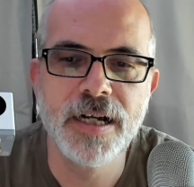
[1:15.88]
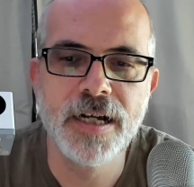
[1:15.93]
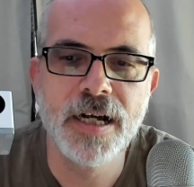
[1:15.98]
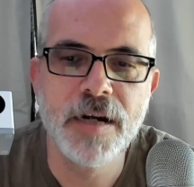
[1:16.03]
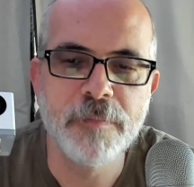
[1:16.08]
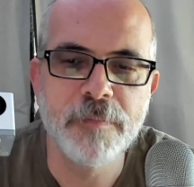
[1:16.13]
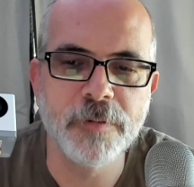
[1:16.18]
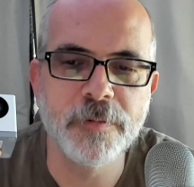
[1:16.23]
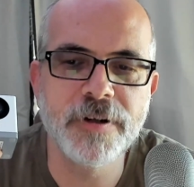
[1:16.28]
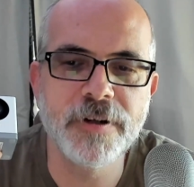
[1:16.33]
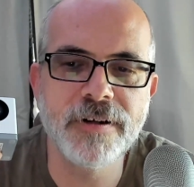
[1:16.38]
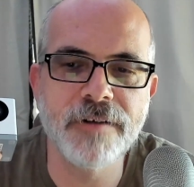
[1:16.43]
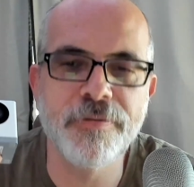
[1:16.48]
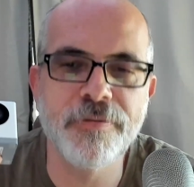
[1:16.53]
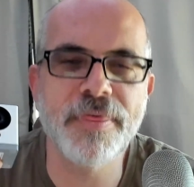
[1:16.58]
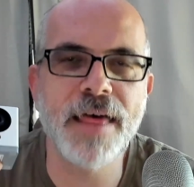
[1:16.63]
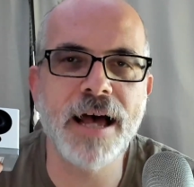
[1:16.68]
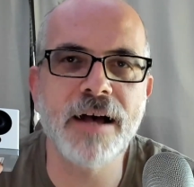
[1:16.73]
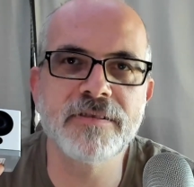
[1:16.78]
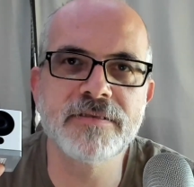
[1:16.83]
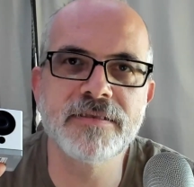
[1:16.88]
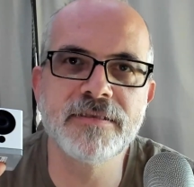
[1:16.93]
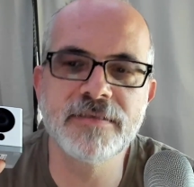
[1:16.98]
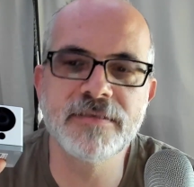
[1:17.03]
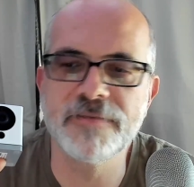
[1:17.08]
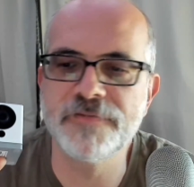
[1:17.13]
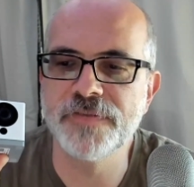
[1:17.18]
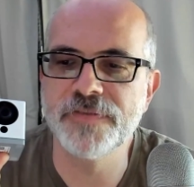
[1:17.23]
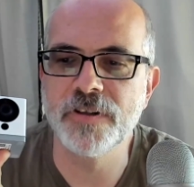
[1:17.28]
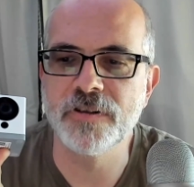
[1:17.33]
But when you have
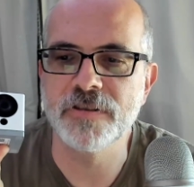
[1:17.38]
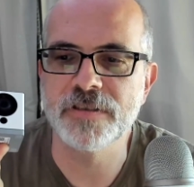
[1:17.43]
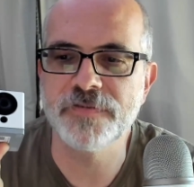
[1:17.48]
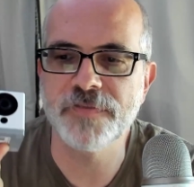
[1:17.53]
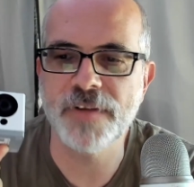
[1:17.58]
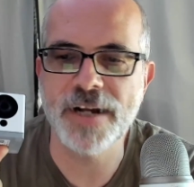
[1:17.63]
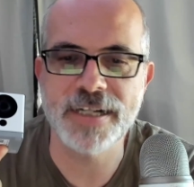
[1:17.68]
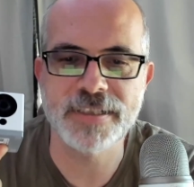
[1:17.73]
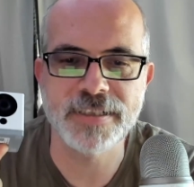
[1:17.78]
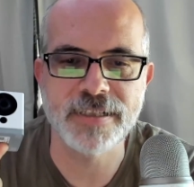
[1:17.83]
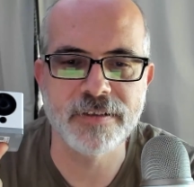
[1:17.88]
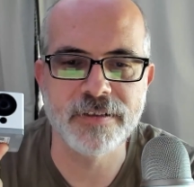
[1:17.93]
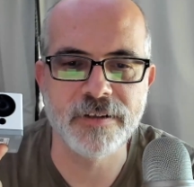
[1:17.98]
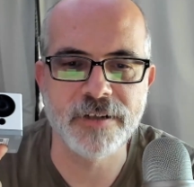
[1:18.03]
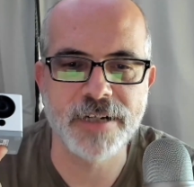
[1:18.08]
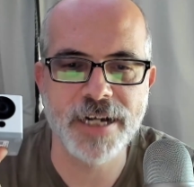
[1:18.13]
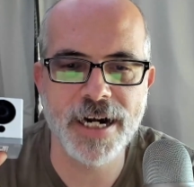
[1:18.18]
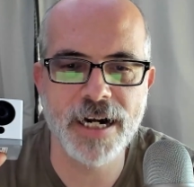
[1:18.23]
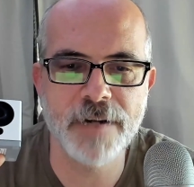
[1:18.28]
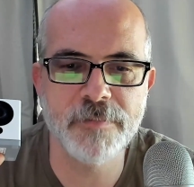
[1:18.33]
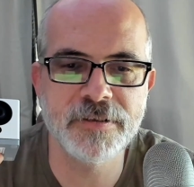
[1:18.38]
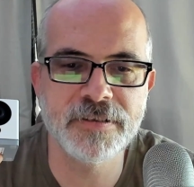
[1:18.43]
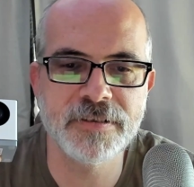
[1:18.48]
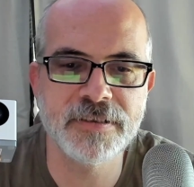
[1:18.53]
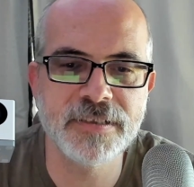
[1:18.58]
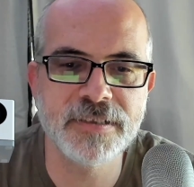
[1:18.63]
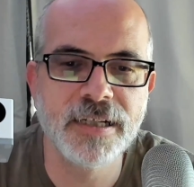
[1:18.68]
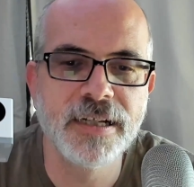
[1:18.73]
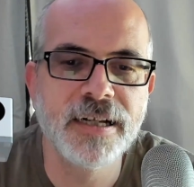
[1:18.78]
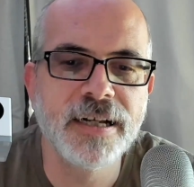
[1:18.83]
thousands of folks flashing their
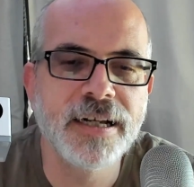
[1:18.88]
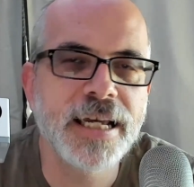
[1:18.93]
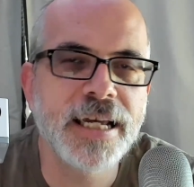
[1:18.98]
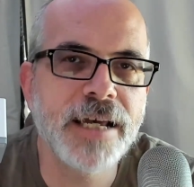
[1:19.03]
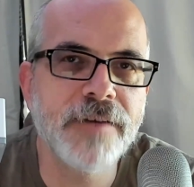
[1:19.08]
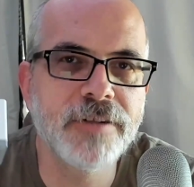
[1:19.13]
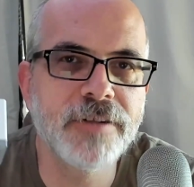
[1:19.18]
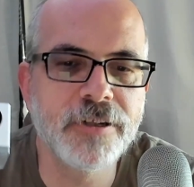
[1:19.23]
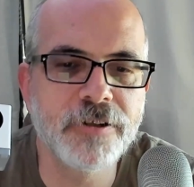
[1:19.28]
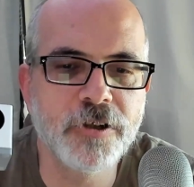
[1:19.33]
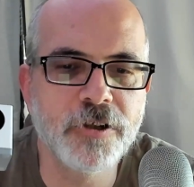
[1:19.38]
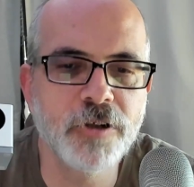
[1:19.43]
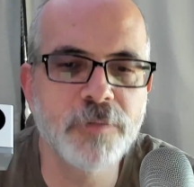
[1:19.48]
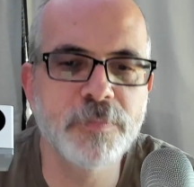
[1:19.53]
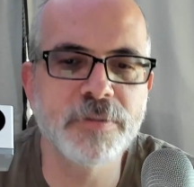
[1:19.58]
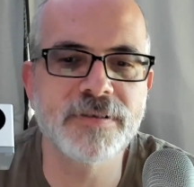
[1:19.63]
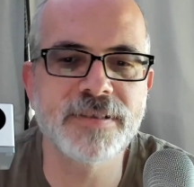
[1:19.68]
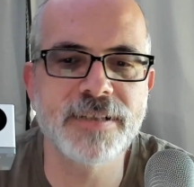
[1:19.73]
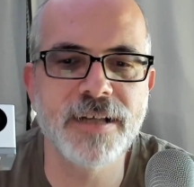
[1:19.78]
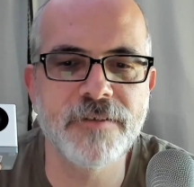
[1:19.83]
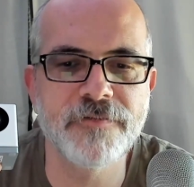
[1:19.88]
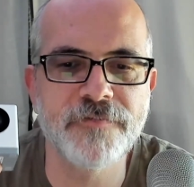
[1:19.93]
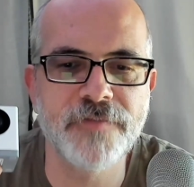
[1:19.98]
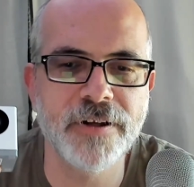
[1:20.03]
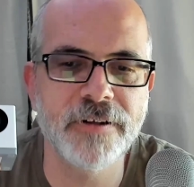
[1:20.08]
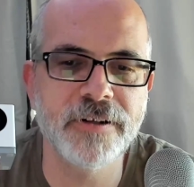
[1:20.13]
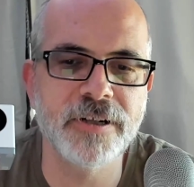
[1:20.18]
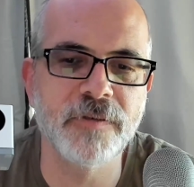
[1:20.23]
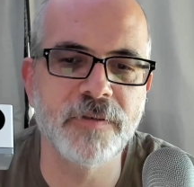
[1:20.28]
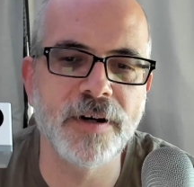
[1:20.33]
cameras, even a 2%
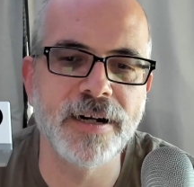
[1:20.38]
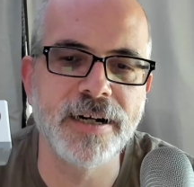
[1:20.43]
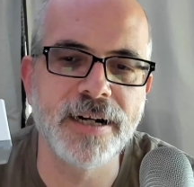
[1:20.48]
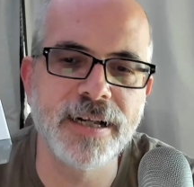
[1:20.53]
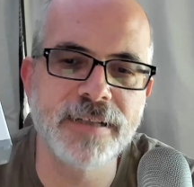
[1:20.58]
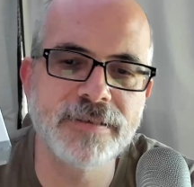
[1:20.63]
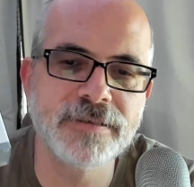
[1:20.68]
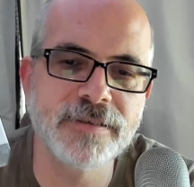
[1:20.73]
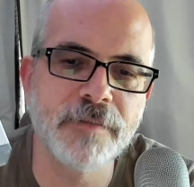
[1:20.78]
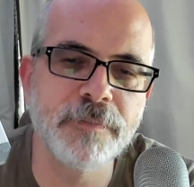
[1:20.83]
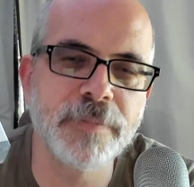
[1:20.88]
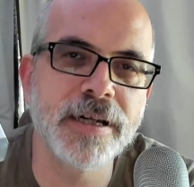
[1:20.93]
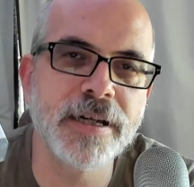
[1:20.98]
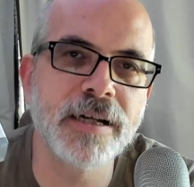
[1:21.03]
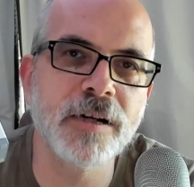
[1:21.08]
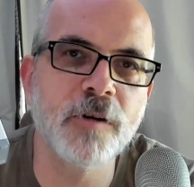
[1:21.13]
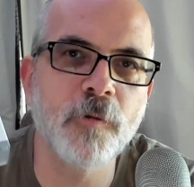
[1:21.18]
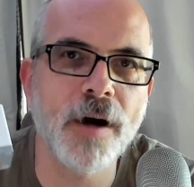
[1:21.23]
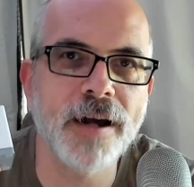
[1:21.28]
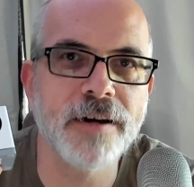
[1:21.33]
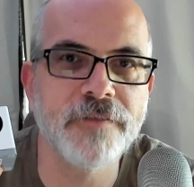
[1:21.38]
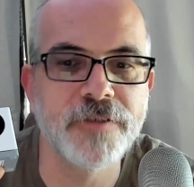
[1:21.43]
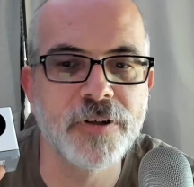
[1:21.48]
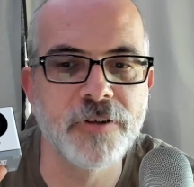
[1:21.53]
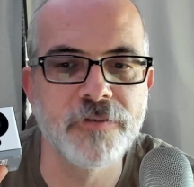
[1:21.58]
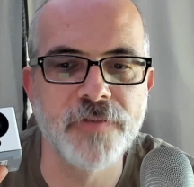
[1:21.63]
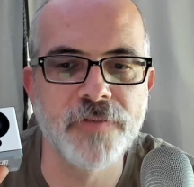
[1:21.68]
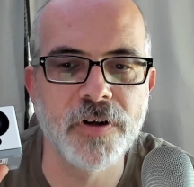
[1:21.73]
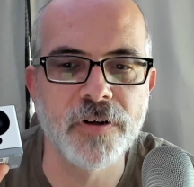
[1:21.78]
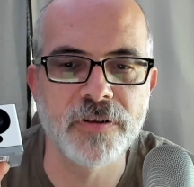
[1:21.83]
failure rate ends up being quite a
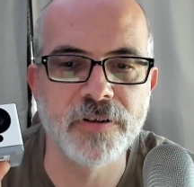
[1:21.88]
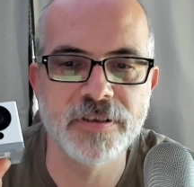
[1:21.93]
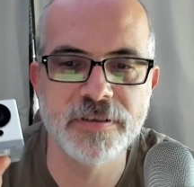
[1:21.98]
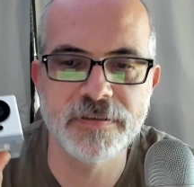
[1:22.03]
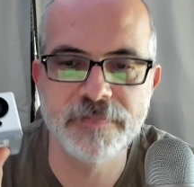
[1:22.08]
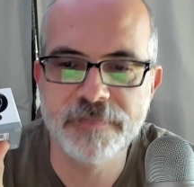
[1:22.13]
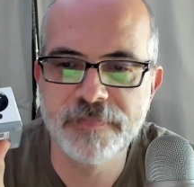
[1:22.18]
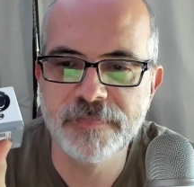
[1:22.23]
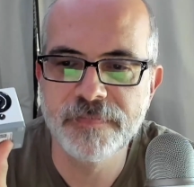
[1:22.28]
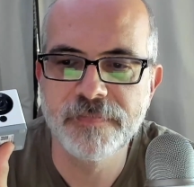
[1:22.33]
few folks.